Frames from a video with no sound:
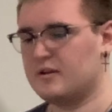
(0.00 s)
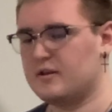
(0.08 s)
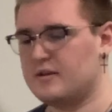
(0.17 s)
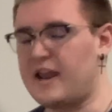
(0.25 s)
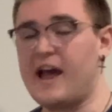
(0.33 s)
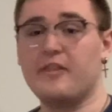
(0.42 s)

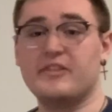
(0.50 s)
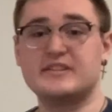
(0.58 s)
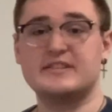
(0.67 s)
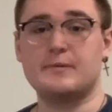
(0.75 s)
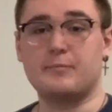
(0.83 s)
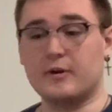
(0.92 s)
Now, this is
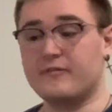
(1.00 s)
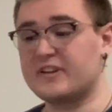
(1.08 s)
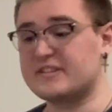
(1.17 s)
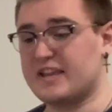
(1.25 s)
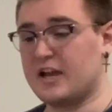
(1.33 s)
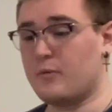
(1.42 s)
a perfect
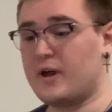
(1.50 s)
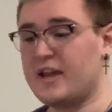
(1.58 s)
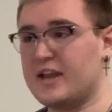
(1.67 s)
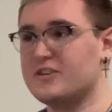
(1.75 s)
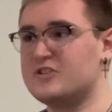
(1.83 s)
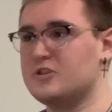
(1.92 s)
segue
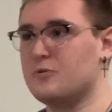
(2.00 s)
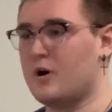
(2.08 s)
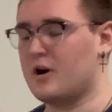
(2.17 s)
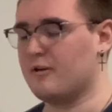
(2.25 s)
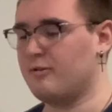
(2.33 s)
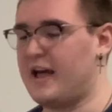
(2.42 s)
into
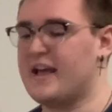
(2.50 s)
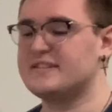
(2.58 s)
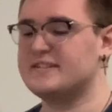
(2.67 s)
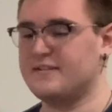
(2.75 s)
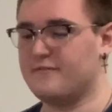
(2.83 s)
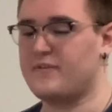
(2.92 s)
our last
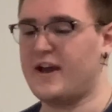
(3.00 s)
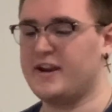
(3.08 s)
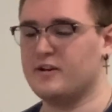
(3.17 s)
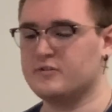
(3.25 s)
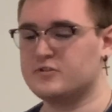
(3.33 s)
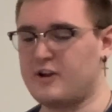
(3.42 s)
and
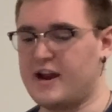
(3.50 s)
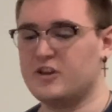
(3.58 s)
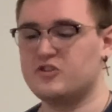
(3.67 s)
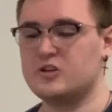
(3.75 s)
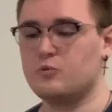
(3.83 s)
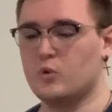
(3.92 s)
final
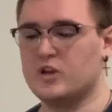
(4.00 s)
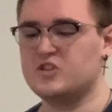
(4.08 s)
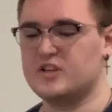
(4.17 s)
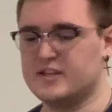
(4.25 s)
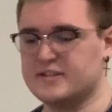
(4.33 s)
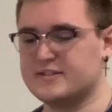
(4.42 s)
strategy, which
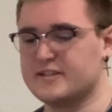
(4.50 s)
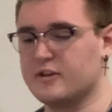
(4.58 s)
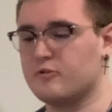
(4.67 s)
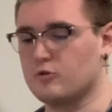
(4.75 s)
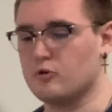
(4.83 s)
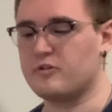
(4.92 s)
is the
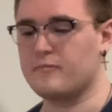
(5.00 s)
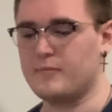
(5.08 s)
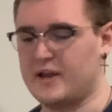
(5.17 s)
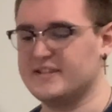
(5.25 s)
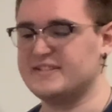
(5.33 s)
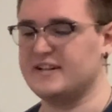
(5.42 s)
growth
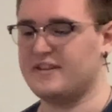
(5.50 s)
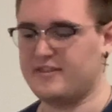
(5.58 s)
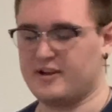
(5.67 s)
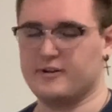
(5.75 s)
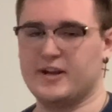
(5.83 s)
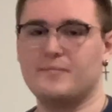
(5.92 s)
mindset
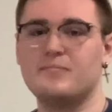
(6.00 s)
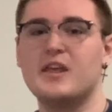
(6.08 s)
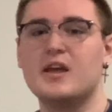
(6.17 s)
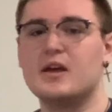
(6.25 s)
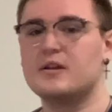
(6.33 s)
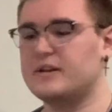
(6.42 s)
theory.
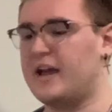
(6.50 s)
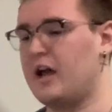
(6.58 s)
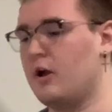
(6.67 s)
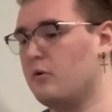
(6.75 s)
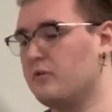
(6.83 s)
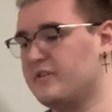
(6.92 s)

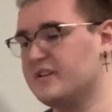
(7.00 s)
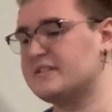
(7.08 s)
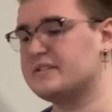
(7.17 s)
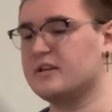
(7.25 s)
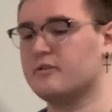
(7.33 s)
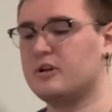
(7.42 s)
Now, this
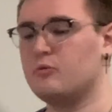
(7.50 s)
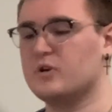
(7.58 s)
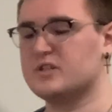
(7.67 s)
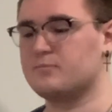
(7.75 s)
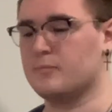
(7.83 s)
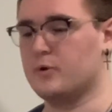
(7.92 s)
theory
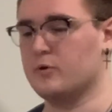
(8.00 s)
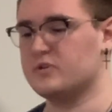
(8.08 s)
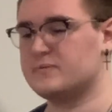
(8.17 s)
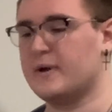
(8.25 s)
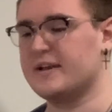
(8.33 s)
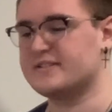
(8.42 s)
was
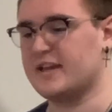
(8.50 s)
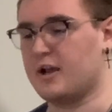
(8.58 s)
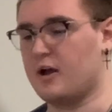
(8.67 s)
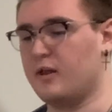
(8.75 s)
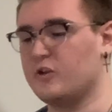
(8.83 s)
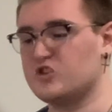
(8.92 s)
proposed by
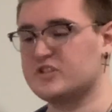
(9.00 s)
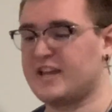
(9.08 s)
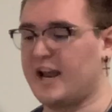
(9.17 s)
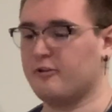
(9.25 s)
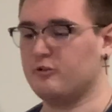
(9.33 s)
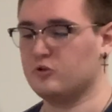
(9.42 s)
psychologist
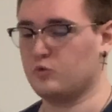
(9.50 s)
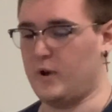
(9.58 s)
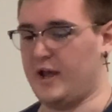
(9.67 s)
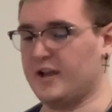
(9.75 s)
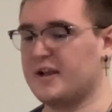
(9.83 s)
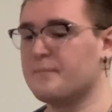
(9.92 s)
Carol
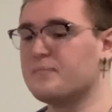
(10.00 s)
Dweck.